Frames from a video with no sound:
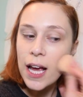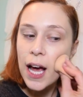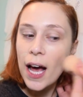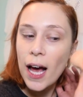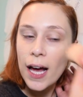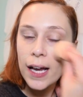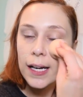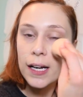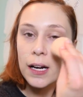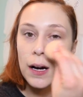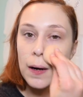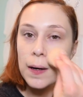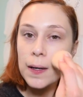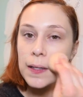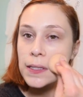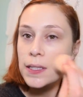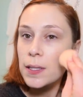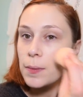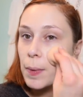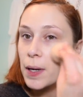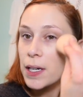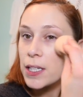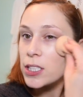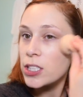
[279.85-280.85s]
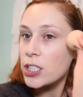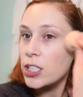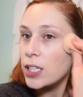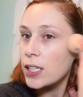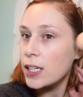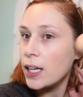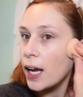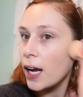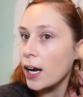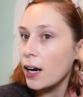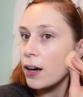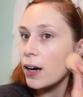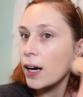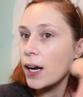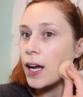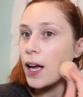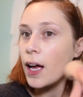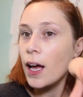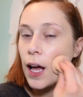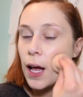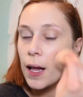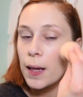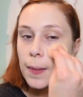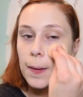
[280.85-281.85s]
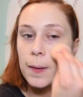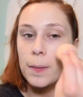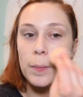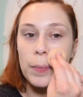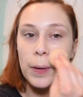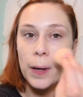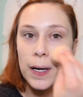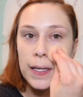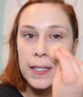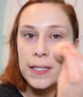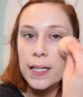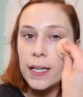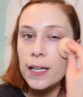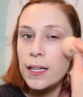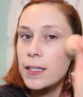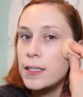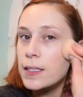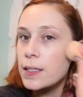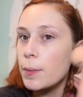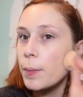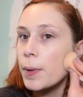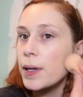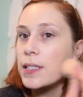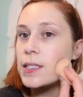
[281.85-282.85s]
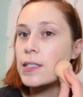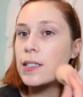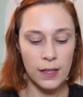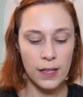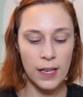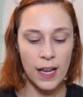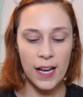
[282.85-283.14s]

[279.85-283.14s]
add it onto my cheek area and then press it into my skin.